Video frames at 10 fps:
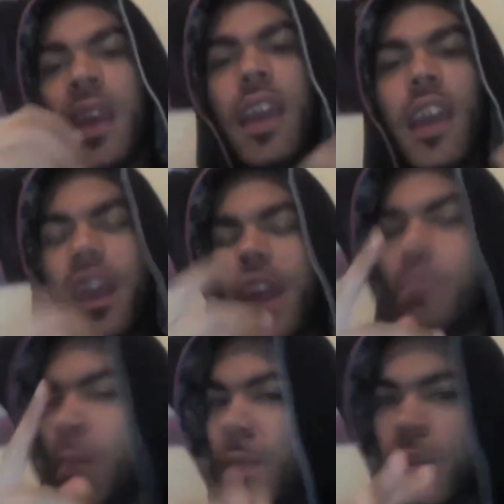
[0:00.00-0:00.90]
and then
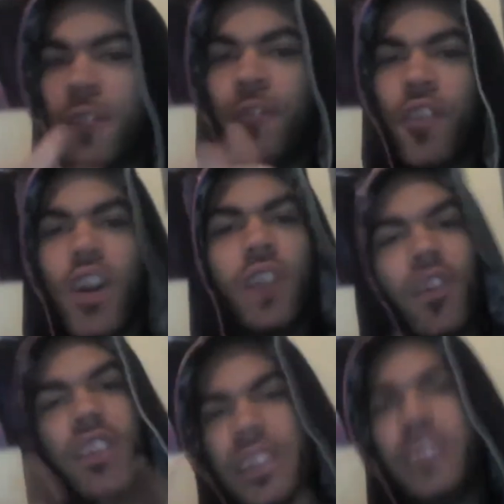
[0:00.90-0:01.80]
maybe in the third
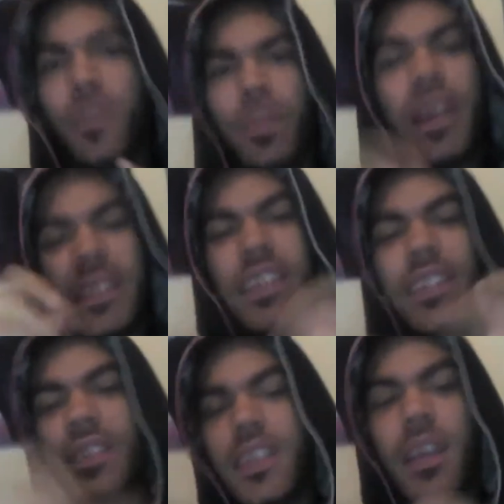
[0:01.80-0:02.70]
verse a little bit, it did
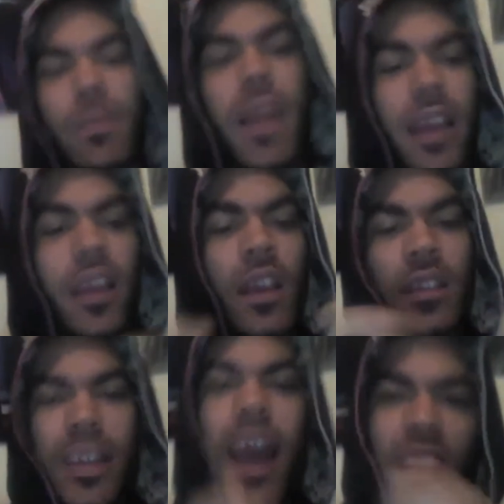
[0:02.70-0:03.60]
seem like the
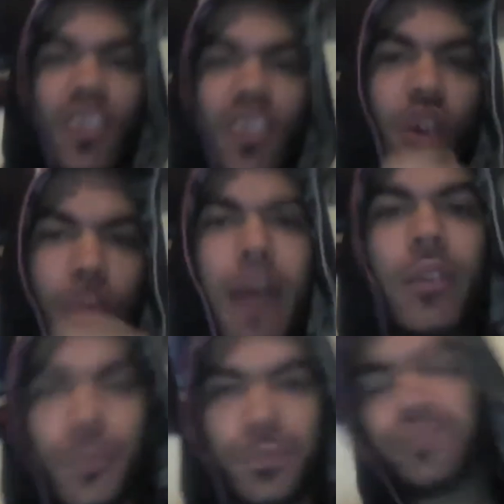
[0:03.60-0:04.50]
Calico battle.